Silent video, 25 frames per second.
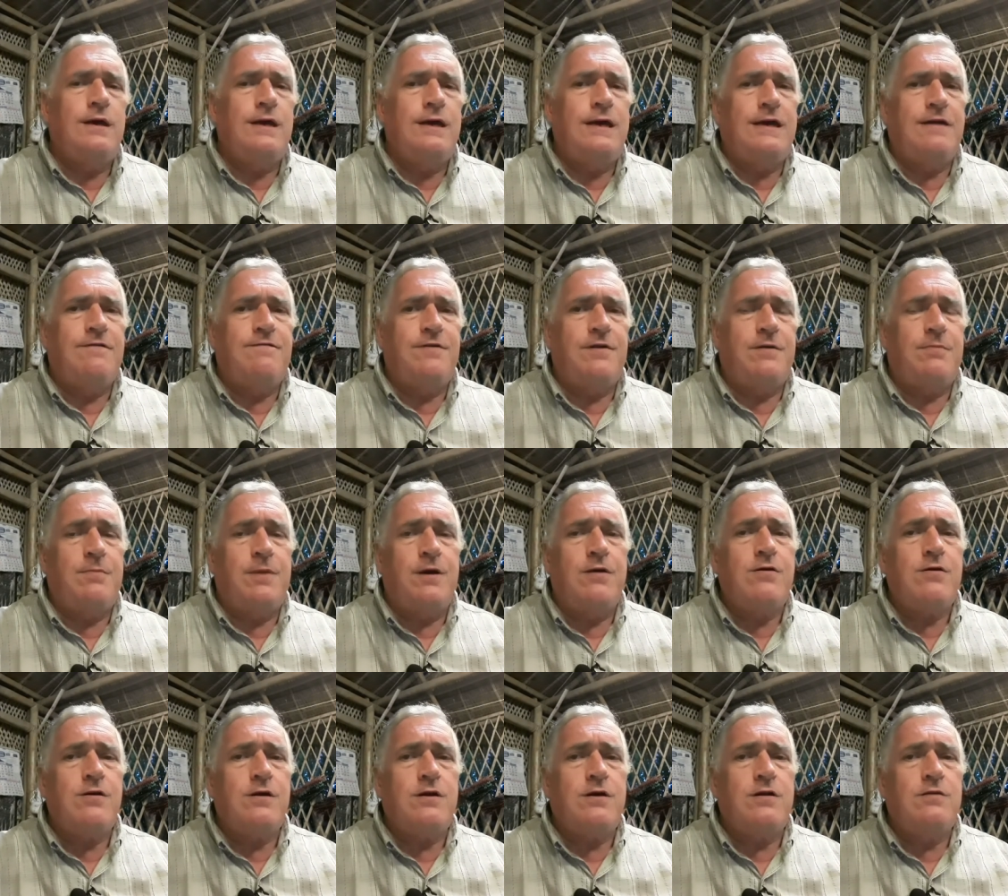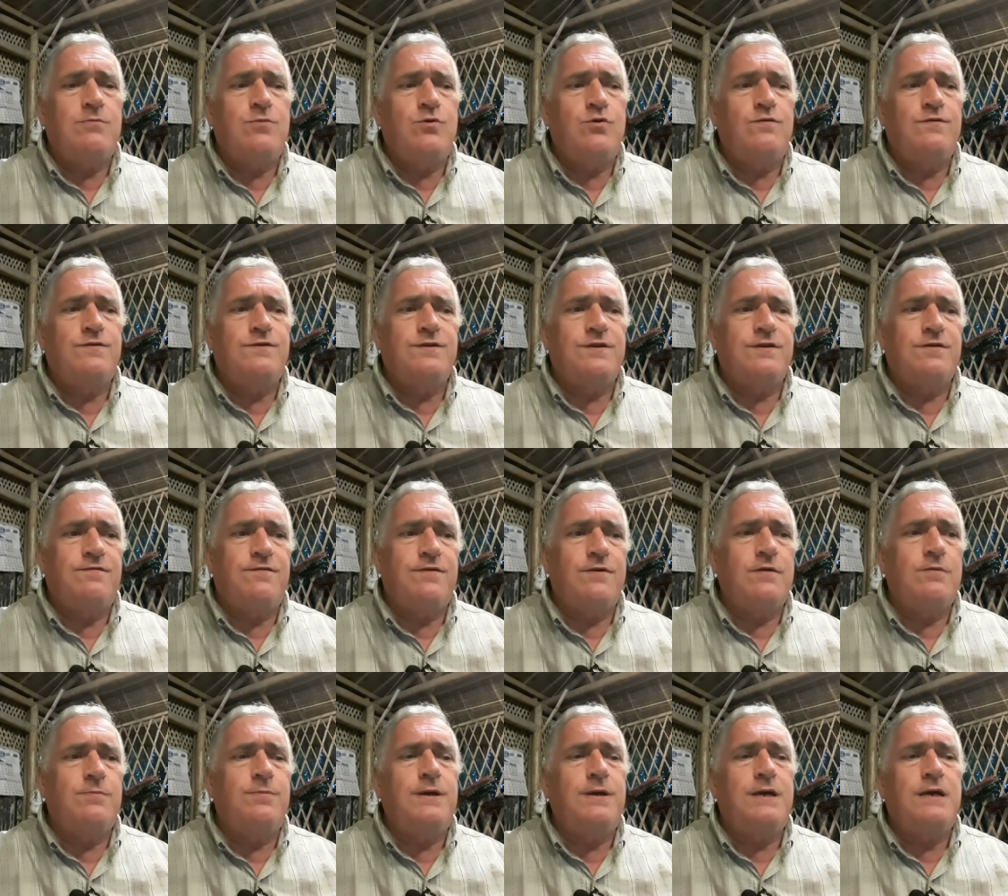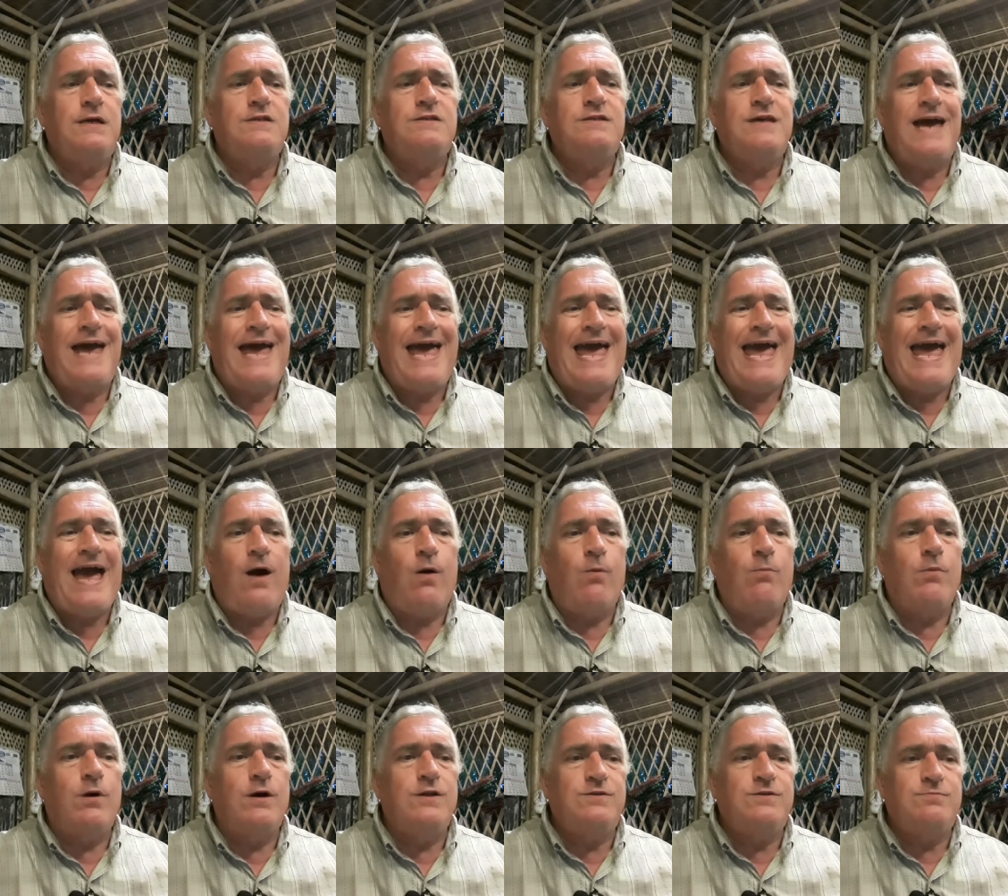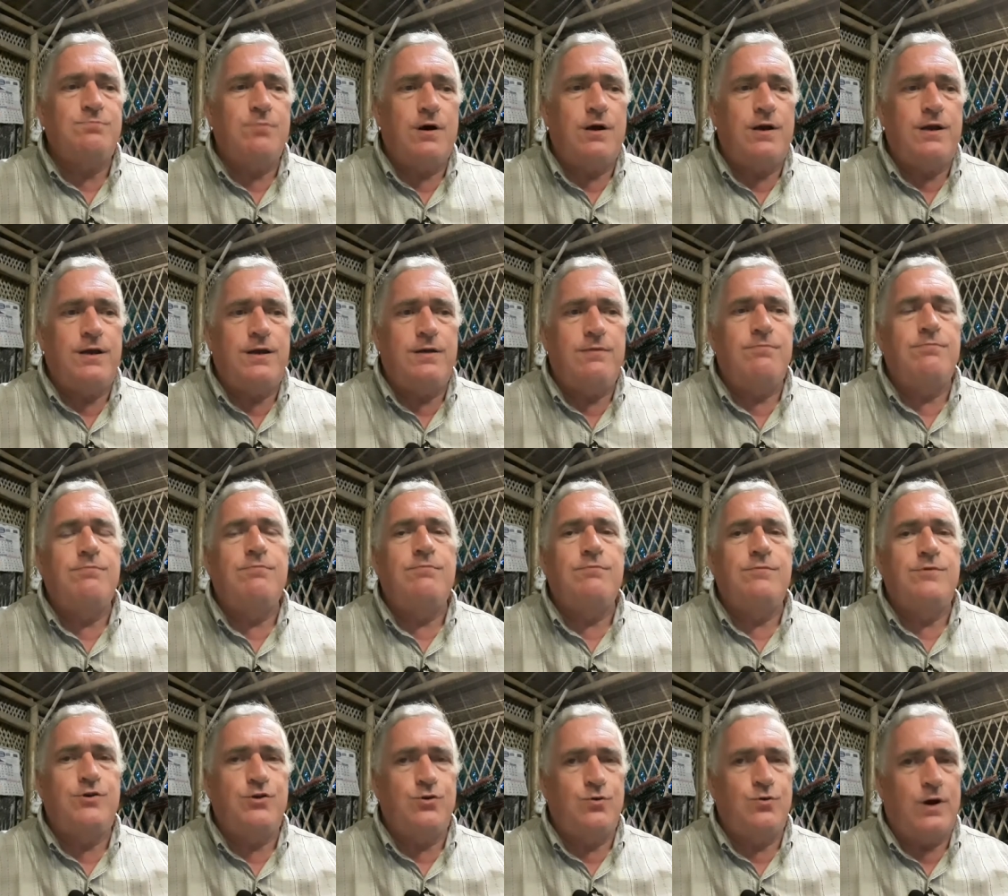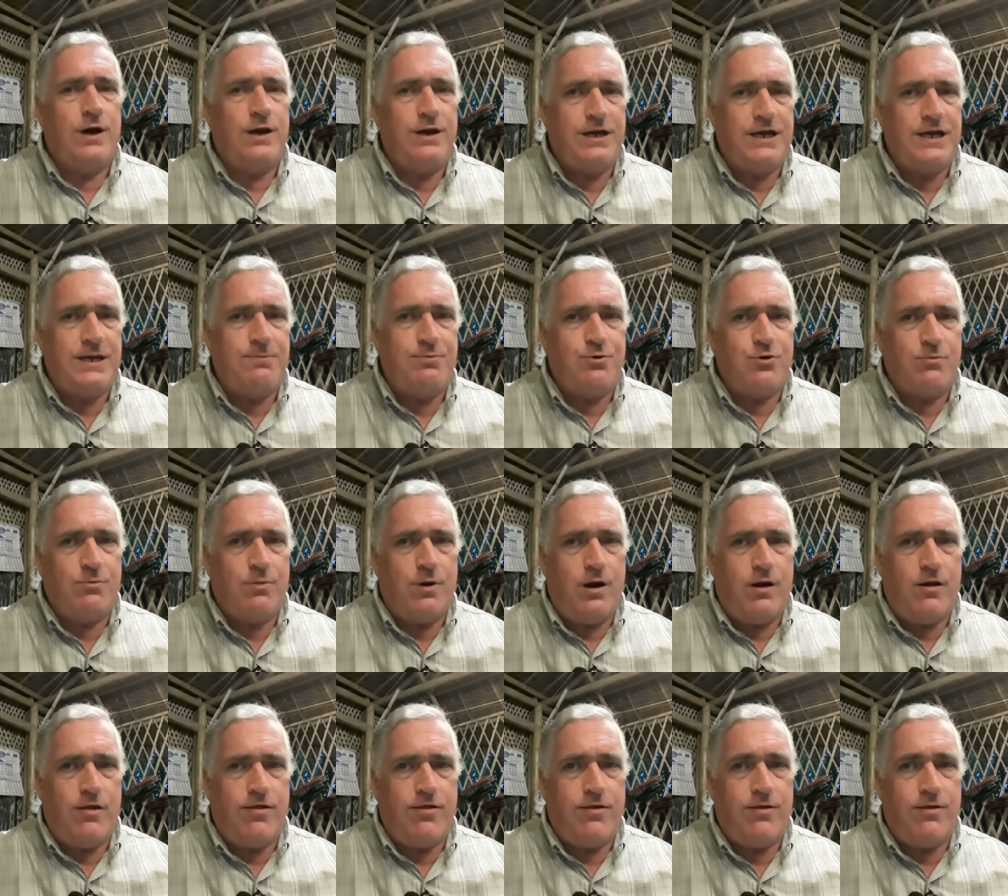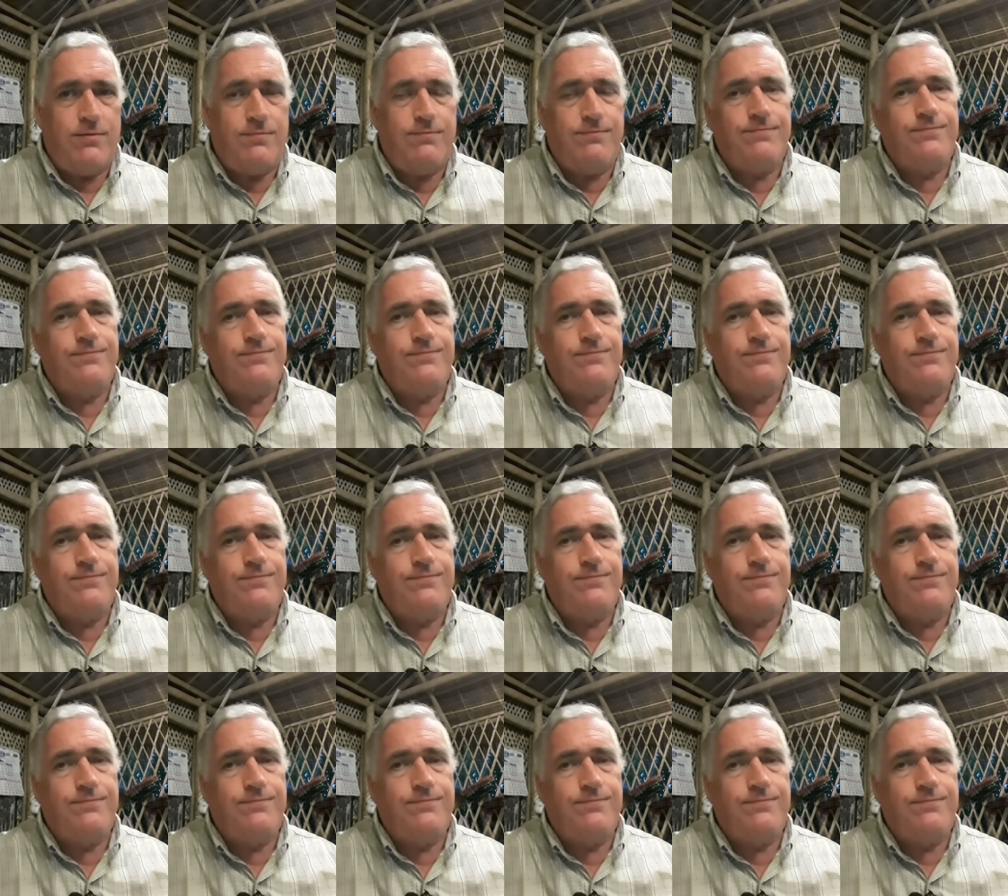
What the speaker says: If an American moves to the Philippines, how much money do I need per month?